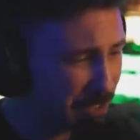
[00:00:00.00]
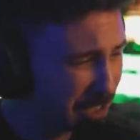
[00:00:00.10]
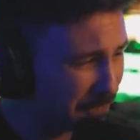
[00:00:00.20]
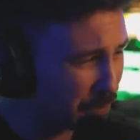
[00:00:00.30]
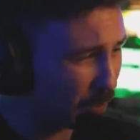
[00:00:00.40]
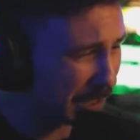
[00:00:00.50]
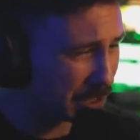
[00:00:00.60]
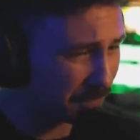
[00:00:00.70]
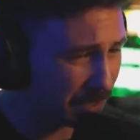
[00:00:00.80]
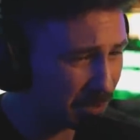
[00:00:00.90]
and if you
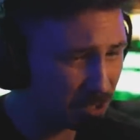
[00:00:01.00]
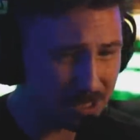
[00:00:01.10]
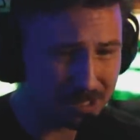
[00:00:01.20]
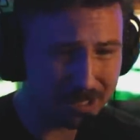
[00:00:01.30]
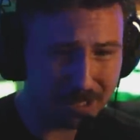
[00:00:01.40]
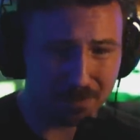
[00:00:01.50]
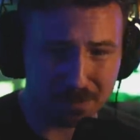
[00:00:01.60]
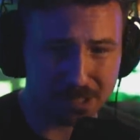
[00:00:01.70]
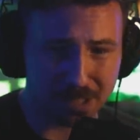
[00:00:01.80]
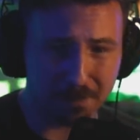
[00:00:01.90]
watch the video she's like
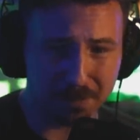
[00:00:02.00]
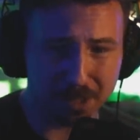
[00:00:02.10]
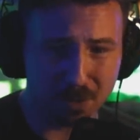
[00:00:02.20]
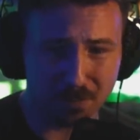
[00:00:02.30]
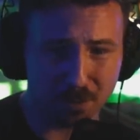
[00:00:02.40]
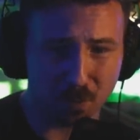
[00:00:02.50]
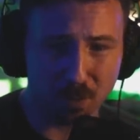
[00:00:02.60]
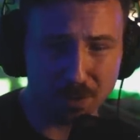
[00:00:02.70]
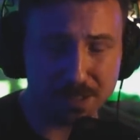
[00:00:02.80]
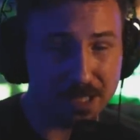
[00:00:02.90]
stumbling over her
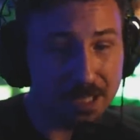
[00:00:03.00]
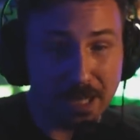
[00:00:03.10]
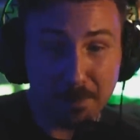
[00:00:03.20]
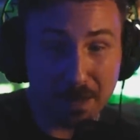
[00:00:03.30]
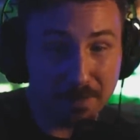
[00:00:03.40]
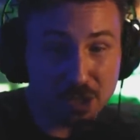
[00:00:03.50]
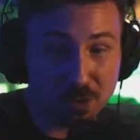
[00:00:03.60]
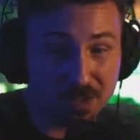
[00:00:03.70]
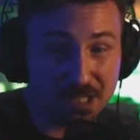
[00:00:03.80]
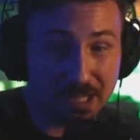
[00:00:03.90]
words. Maybe
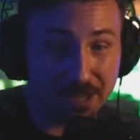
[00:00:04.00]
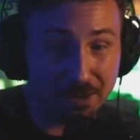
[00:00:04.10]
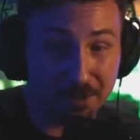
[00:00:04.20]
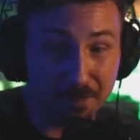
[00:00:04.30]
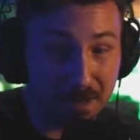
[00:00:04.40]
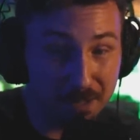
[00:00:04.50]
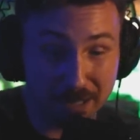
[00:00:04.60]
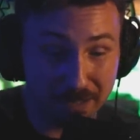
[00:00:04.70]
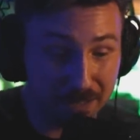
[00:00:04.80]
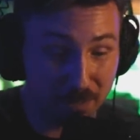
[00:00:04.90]
she was scared. Maybe
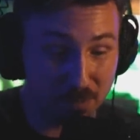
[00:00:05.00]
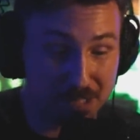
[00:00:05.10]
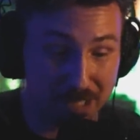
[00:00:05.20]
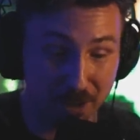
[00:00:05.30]
they, they were scared